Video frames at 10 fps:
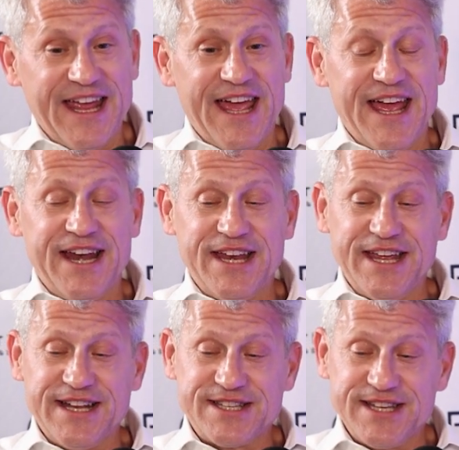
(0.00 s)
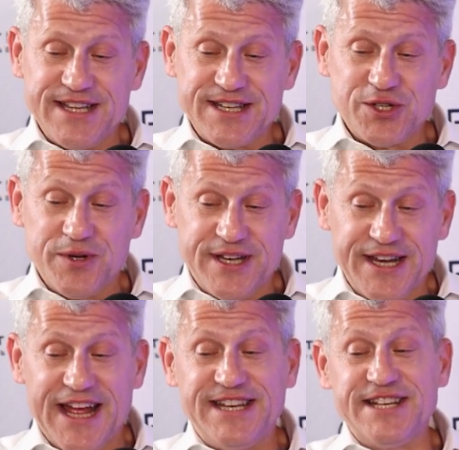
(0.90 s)
And so in
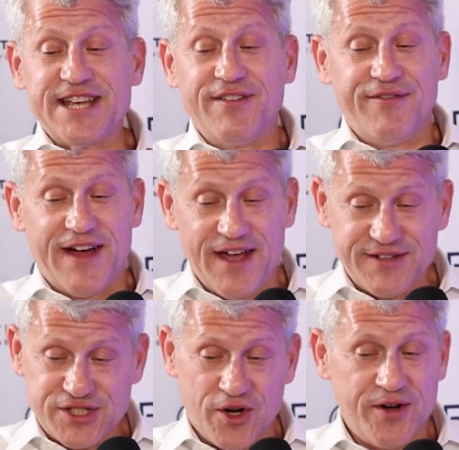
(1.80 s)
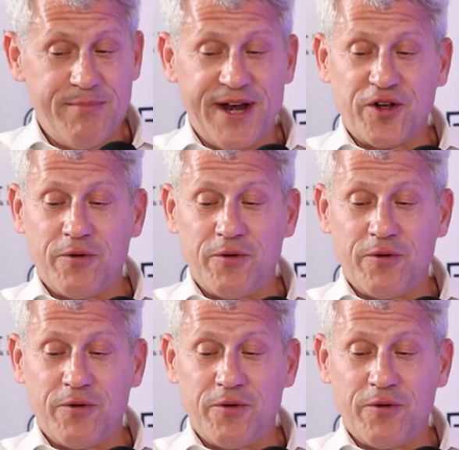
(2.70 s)
1975, it started Medical